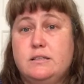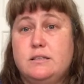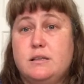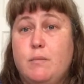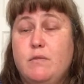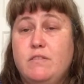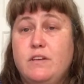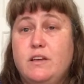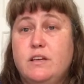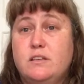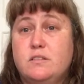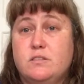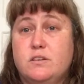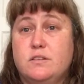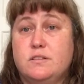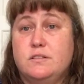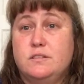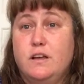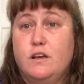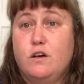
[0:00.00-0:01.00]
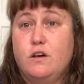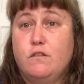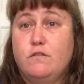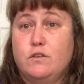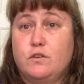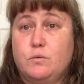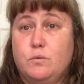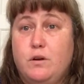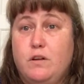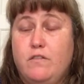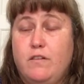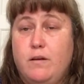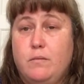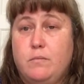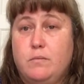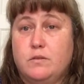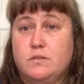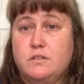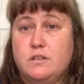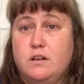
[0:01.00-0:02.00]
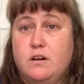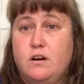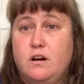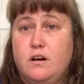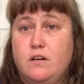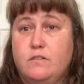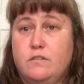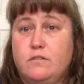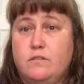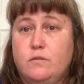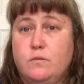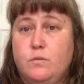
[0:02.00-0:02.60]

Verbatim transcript: some of it is on sale for 25% off